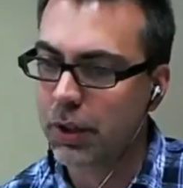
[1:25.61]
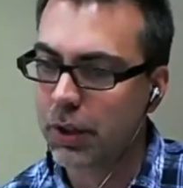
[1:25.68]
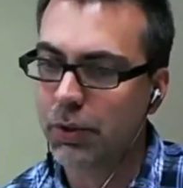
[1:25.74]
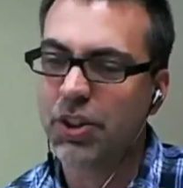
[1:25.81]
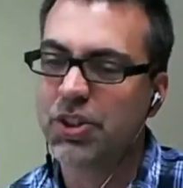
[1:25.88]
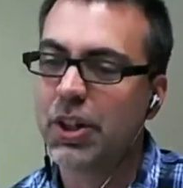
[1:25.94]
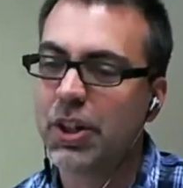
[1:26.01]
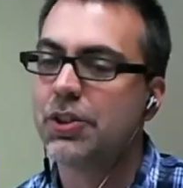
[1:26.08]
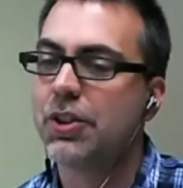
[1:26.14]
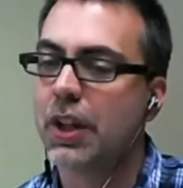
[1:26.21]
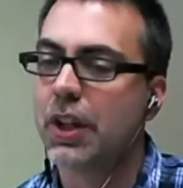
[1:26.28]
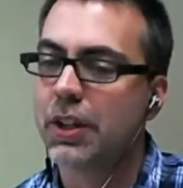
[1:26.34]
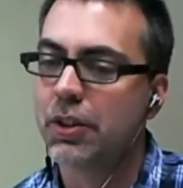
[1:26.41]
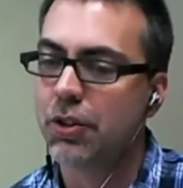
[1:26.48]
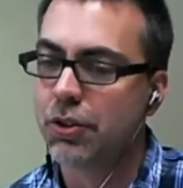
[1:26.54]
Give us the
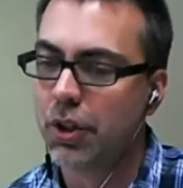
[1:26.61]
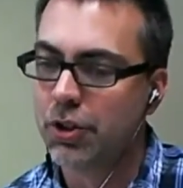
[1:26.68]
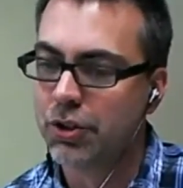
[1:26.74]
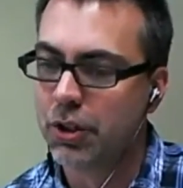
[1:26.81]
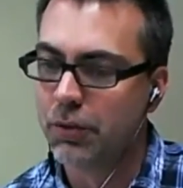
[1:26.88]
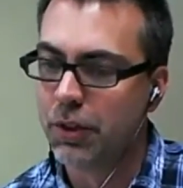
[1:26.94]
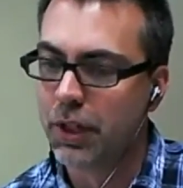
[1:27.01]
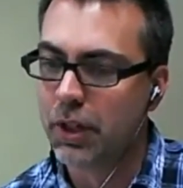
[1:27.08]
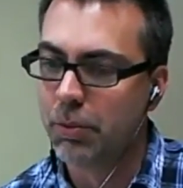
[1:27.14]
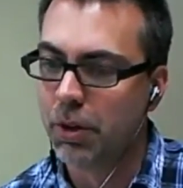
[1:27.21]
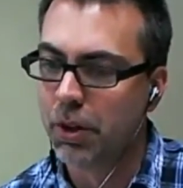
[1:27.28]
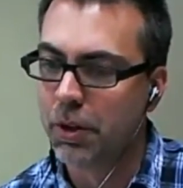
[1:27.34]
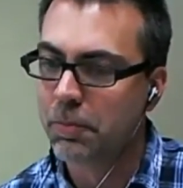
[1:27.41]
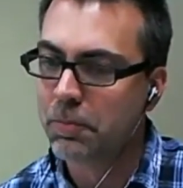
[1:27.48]
10-second introduction of Nikki Monk.